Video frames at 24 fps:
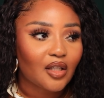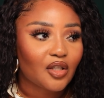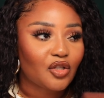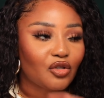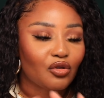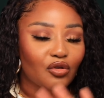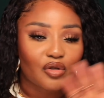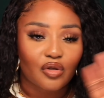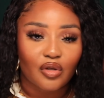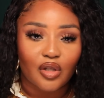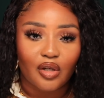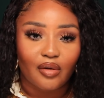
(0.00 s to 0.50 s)
It's
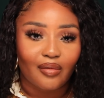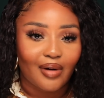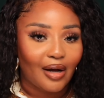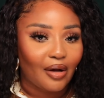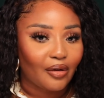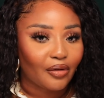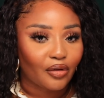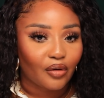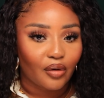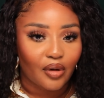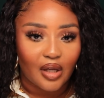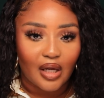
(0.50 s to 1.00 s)
usually
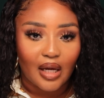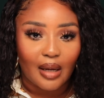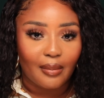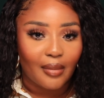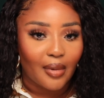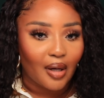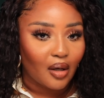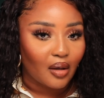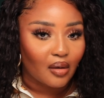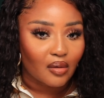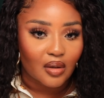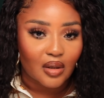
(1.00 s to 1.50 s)
around 30
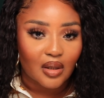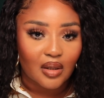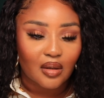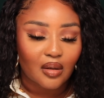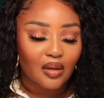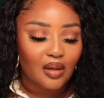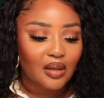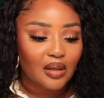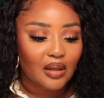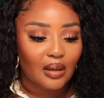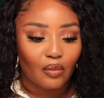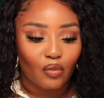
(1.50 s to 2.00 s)

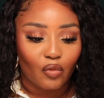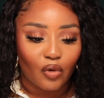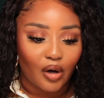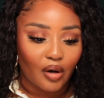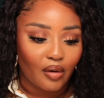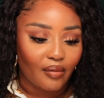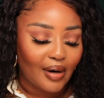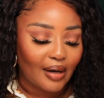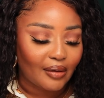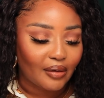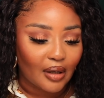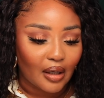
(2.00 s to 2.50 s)
mLs, somewhere
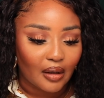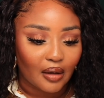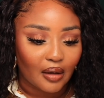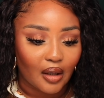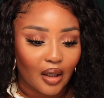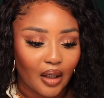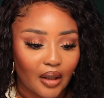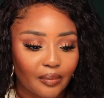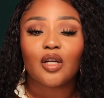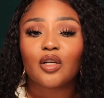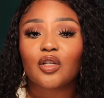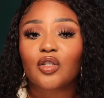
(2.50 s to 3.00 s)
around that line.